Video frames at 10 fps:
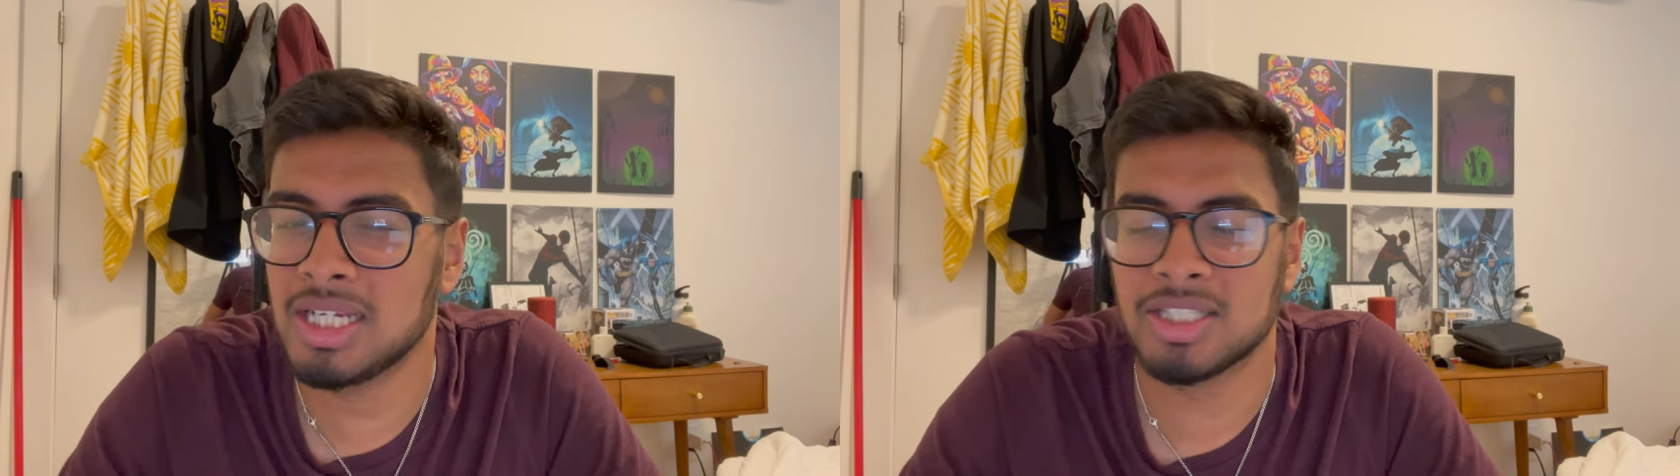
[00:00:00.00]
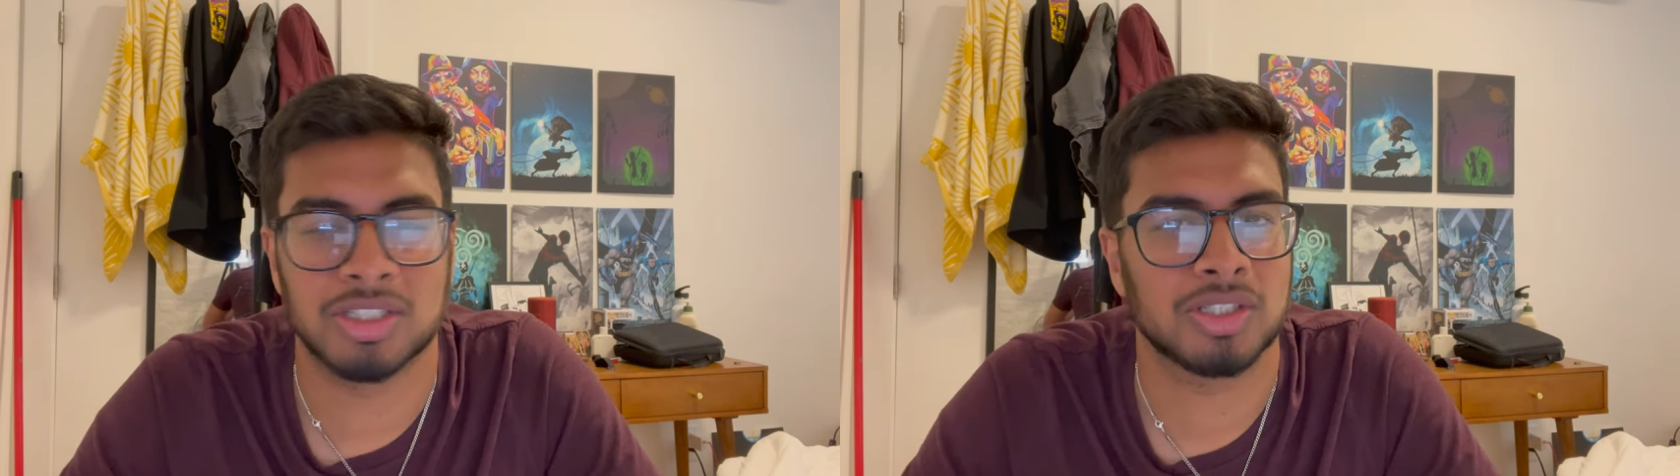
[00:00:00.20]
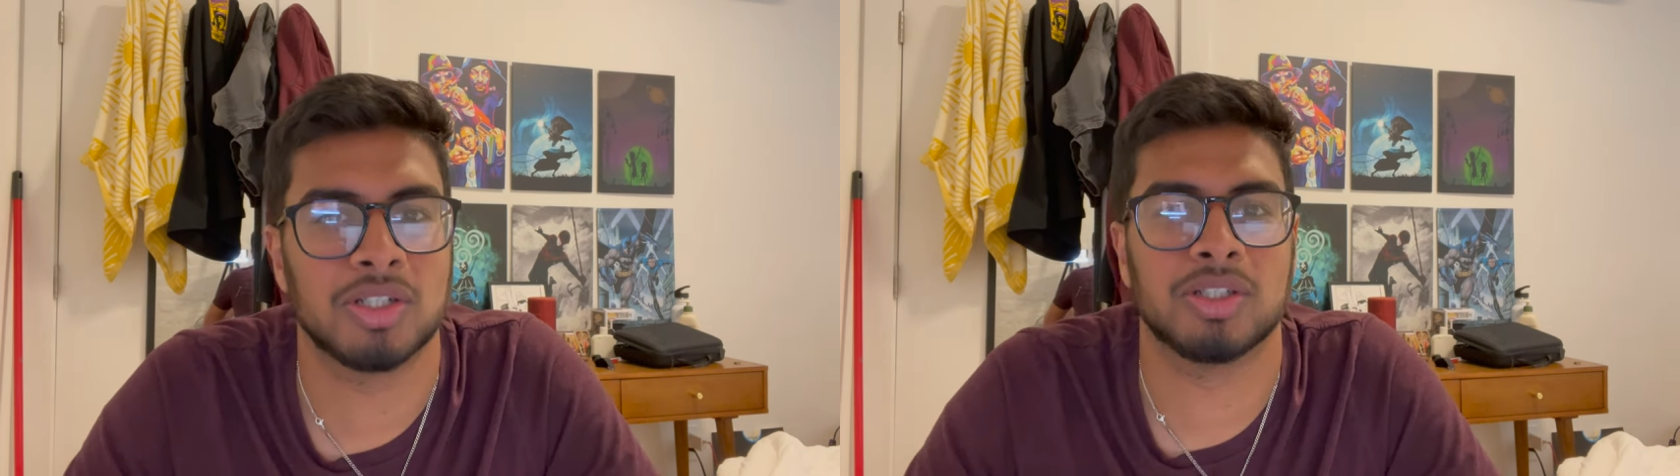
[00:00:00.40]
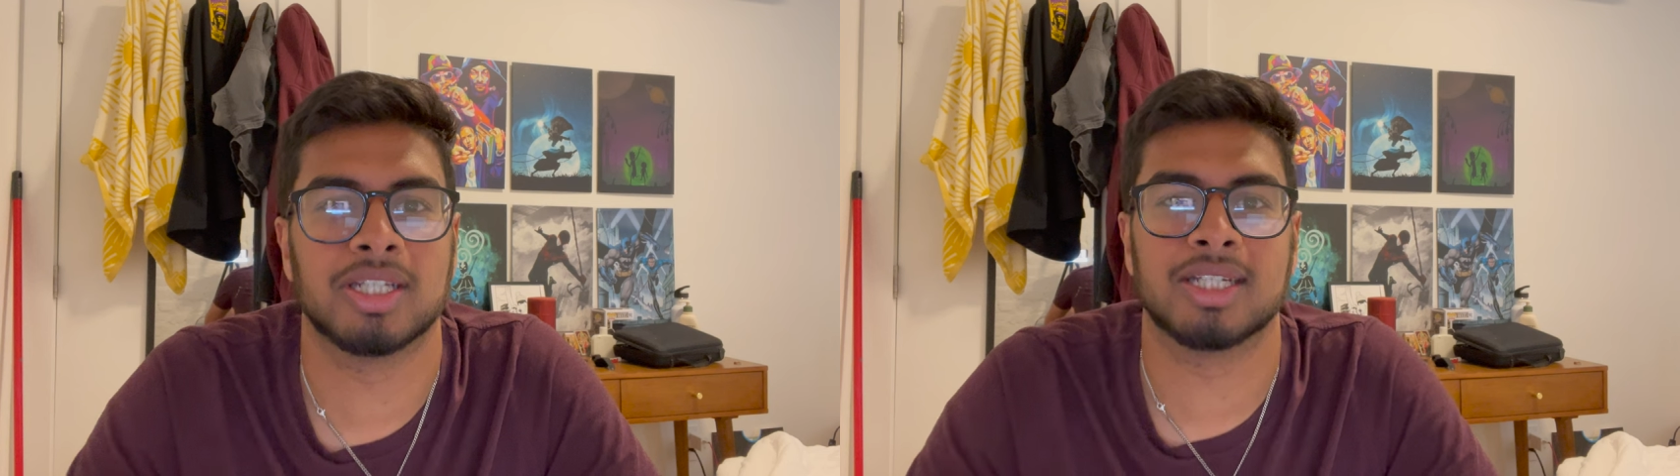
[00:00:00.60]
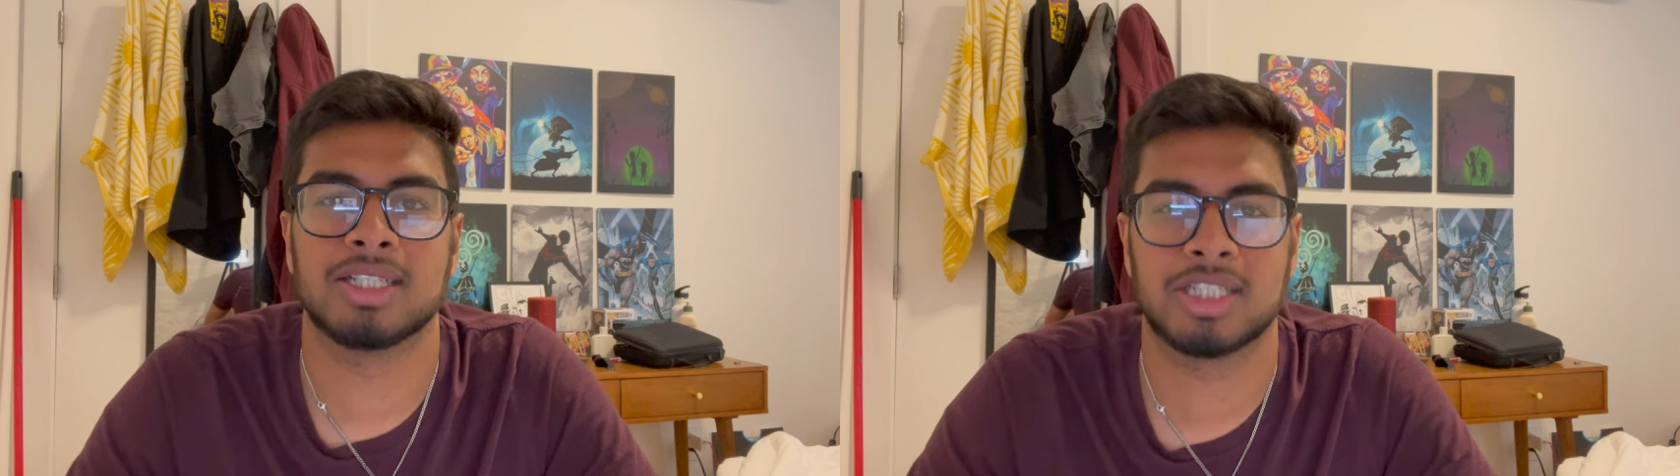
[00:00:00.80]
Just go
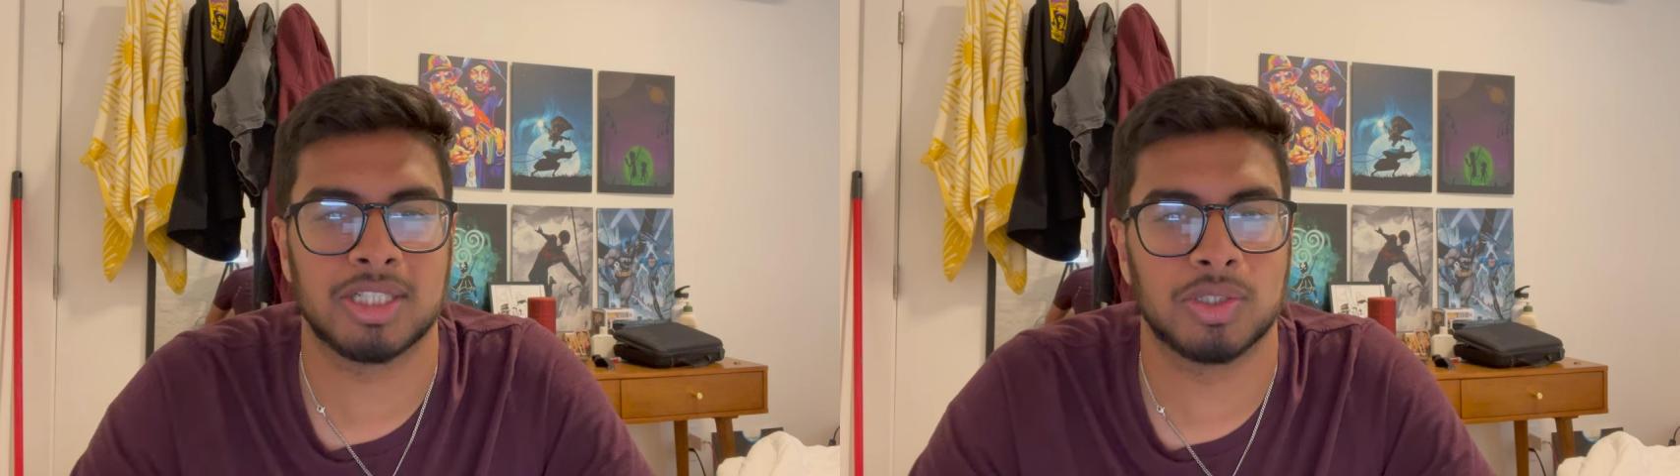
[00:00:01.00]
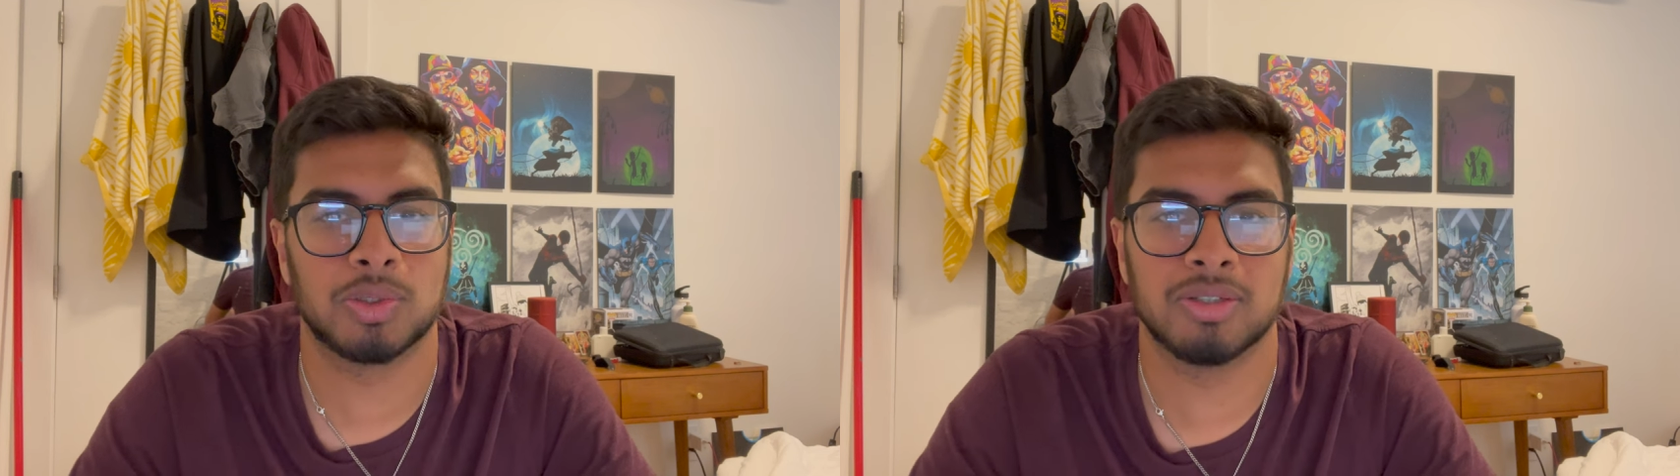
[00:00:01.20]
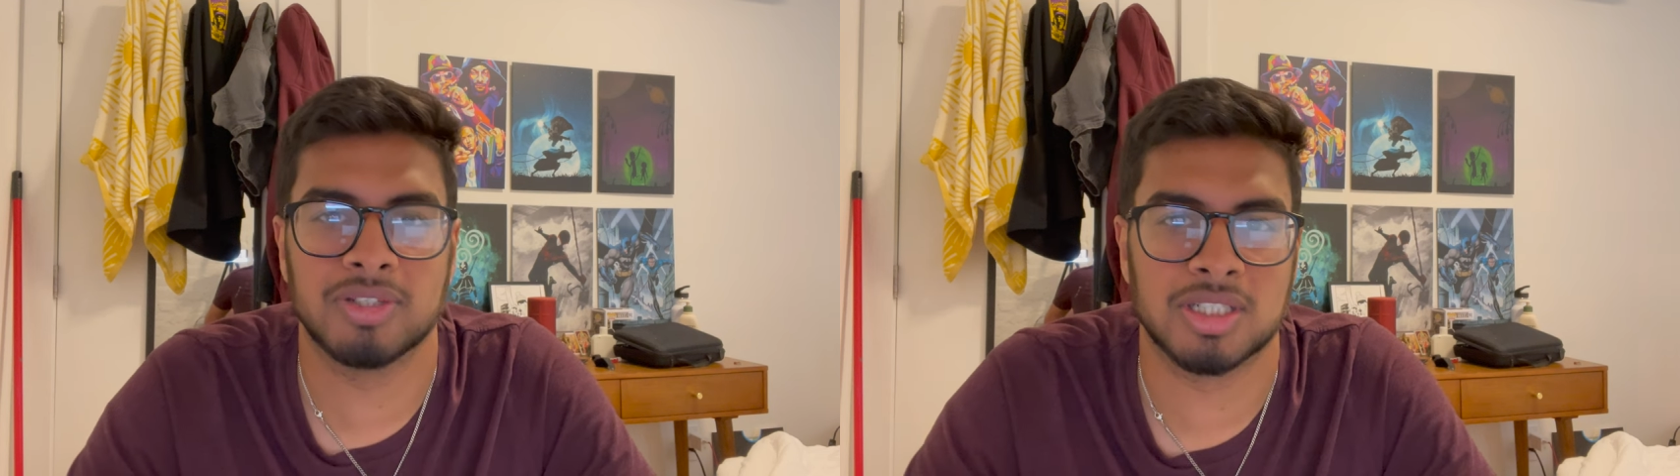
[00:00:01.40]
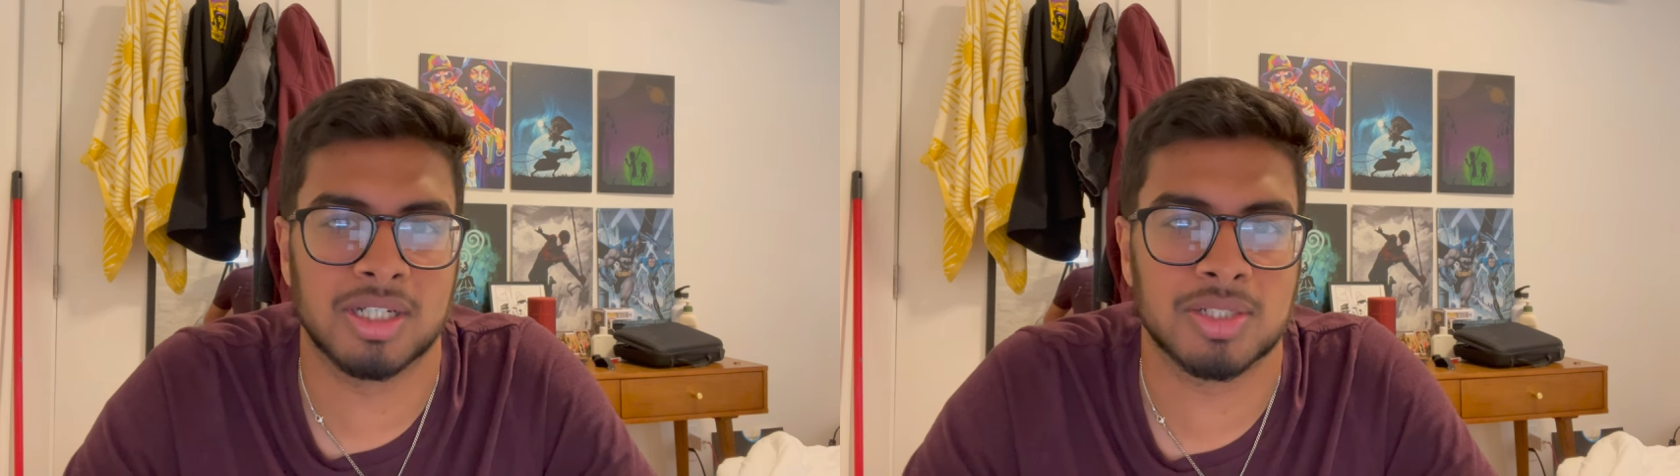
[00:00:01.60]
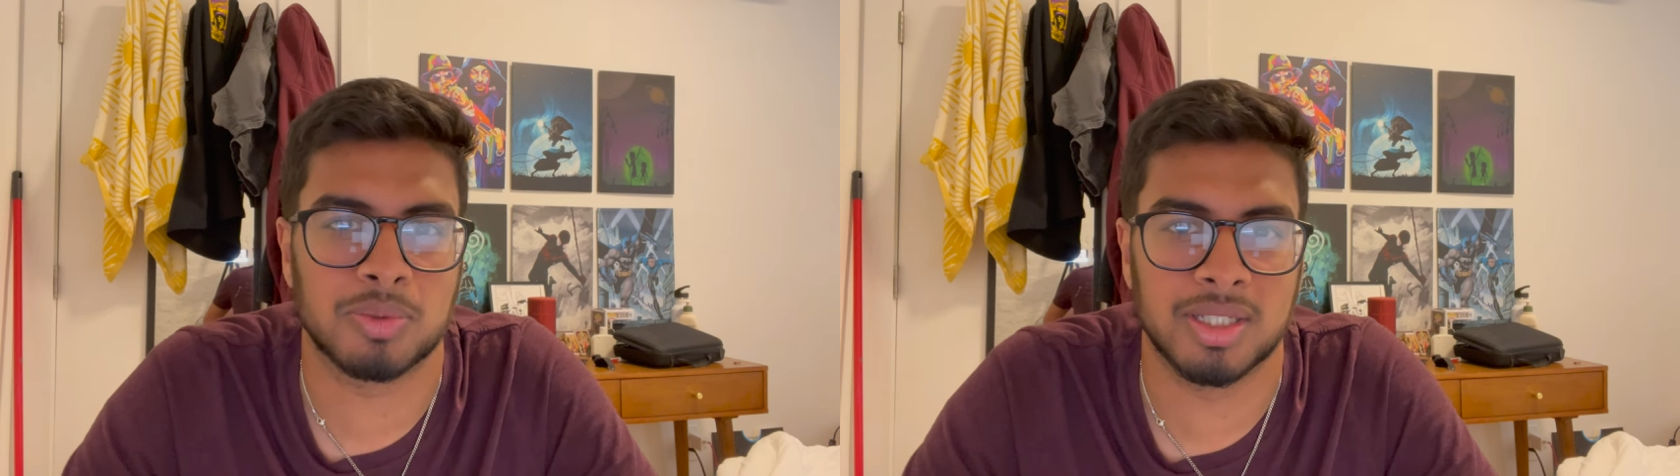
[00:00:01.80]
there, chill if it's
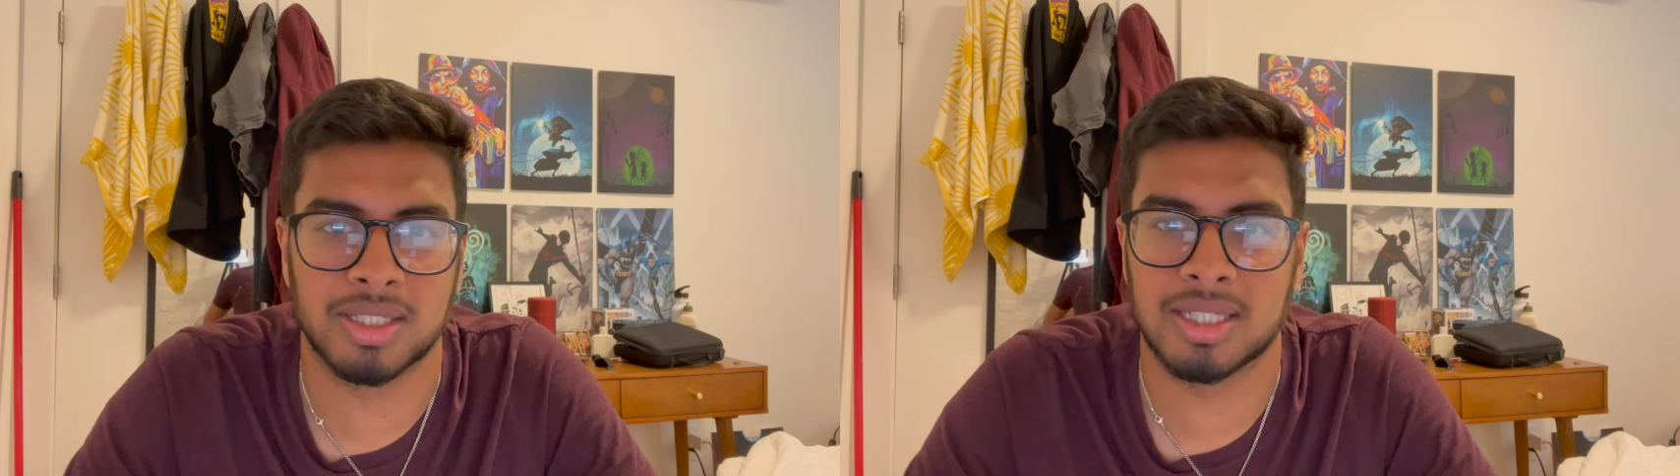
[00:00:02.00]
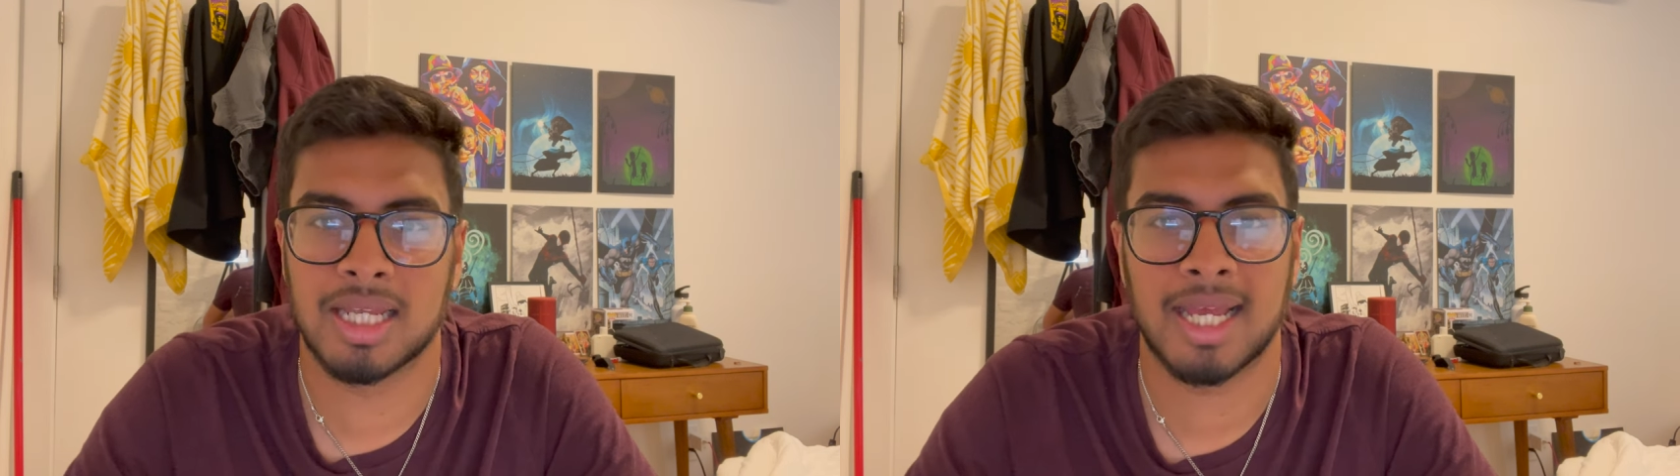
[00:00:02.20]
nice weather,